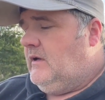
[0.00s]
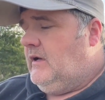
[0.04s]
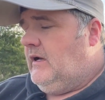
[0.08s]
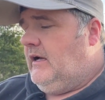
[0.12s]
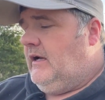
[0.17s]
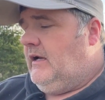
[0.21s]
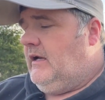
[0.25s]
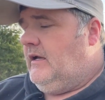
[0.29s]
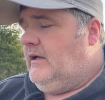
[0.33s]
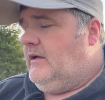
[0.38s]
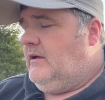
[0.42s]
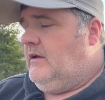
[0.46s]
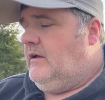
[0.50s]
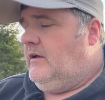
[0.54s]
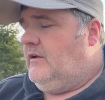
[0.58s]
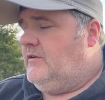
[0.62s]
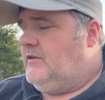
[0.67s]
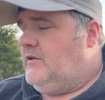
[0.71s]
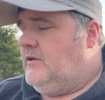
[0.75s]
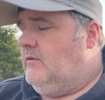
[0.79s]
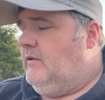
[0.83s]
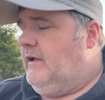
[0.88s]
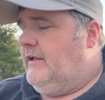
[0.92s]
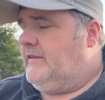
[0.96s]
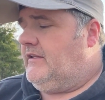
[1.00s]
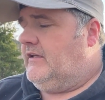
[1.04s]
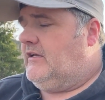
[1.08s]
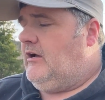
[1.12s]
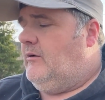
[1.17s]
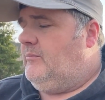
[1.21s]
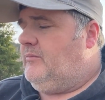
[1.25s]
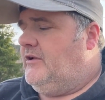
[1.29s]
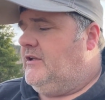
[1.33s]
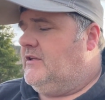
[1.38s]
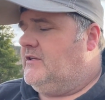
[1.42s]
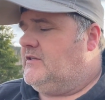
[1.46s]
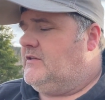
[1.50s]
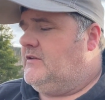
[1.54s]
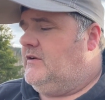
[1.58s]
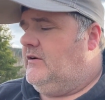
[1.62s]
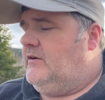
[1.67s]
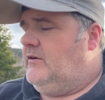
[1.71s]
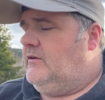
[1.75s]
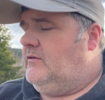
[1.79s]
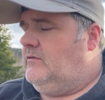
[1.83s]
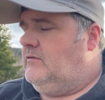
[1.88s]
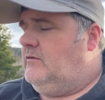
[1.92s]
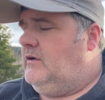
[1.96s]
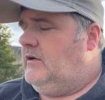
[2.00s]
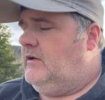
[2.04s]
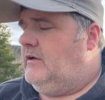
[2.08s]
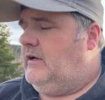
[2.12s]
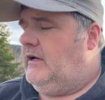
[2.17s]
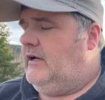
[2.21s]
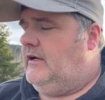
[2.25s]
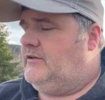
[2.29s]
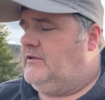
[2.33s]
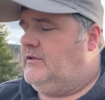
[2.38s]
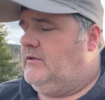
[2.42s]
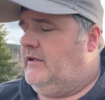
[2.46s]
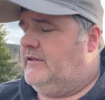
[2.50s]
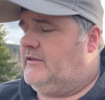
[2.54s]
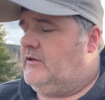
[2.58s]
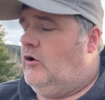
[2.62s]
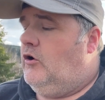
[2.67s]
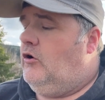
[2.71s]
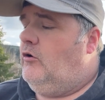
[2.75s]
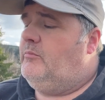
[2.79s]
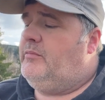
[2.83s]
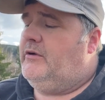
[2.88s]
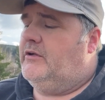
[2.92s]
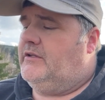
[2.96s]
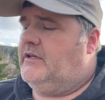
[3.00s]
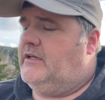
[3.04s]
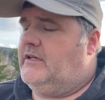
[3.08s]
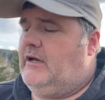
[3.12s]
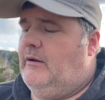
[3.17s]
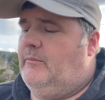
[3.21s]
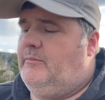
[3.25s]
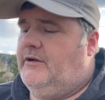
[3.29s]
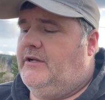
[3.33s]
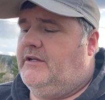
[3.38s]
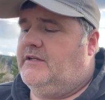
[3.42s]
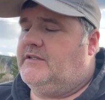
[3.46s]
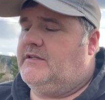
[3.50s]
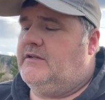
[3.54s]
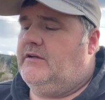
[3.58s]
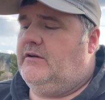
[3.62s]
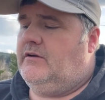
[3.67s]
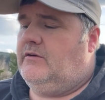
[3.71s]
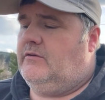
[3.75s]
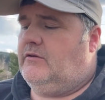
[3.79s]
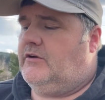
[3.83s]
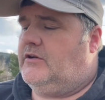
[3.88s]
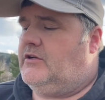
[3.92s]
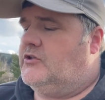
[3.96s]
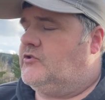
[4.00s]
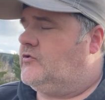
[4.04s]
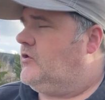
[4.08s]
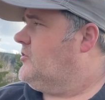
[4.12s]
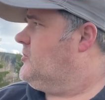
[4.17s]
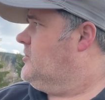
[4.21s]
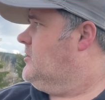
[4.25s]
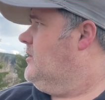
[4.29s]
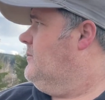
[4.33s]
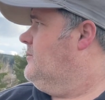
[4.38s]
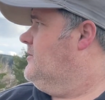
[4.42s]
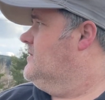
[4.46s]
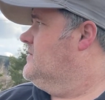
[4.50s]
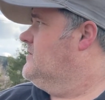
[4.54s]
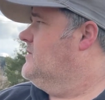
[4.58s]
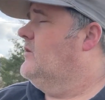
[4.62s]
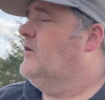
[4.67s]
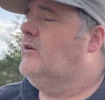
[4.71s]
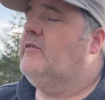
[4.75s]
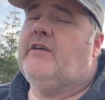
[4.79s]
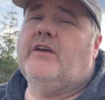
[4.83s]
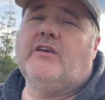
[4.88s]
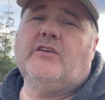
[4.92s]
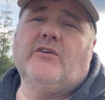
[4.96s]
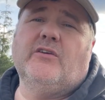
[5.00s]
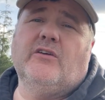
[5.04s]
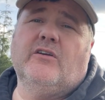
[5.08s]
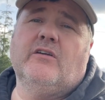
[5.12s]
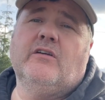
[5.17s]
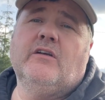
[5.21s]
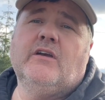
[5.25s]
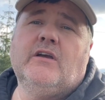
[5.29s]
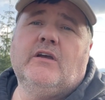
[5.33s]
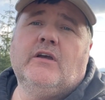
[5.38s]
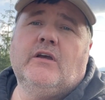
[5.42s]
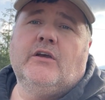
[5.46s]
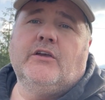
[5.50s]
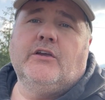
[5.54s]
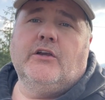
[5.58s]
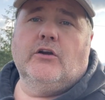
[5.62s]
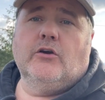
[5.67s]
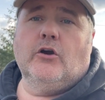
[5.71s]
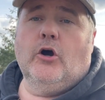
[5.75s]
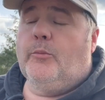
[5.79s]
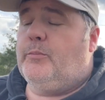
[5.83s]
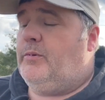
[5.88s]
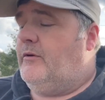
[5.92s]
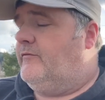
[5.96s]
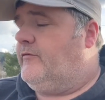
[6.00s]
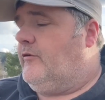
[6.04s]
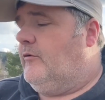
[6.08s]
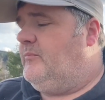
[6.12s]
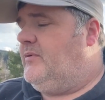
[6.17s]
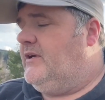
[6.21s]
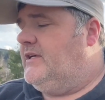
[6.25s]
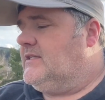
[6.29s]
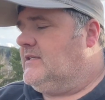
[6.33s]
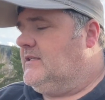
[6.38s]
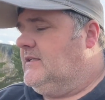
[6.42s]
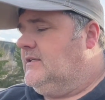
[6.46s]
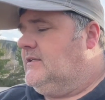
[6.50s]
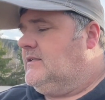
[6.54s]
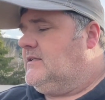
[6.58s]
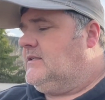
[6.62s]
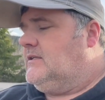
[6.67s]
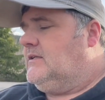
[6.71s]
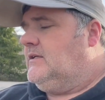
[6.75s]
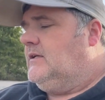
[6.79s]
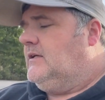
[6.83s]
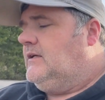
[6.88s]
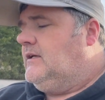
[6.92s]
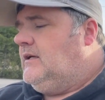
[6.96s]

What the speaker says: Do you let the companies know? Do you let the home building companies know or construction companies know that you're open for business?